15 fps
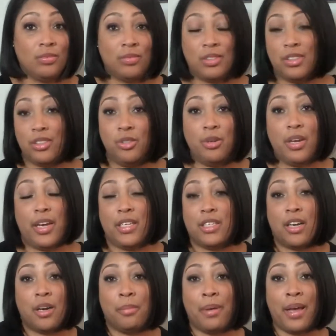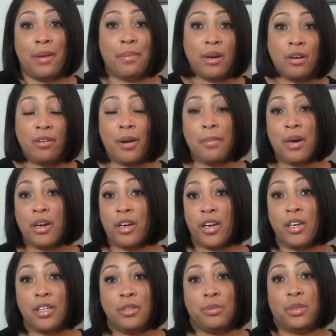You can't talk bad about Grandma
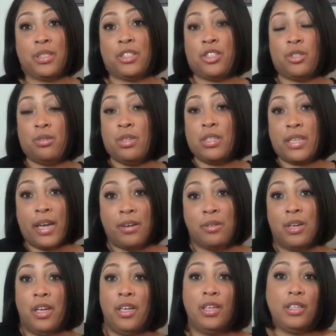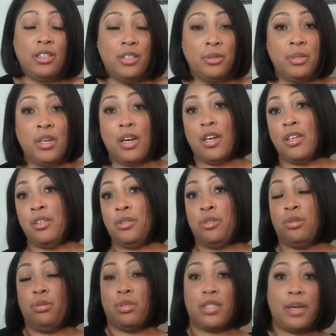Carolyn with the shoulders out, doing her little
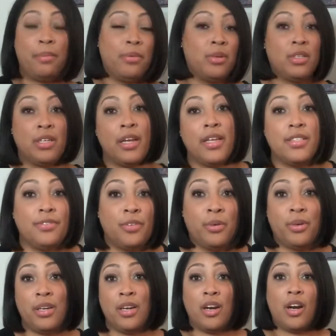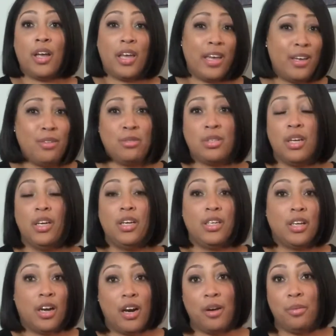two-step on the dance floor in her heels.
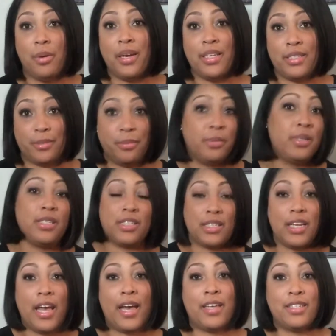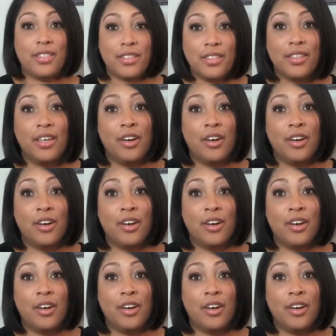Her waist was snatched. Okay?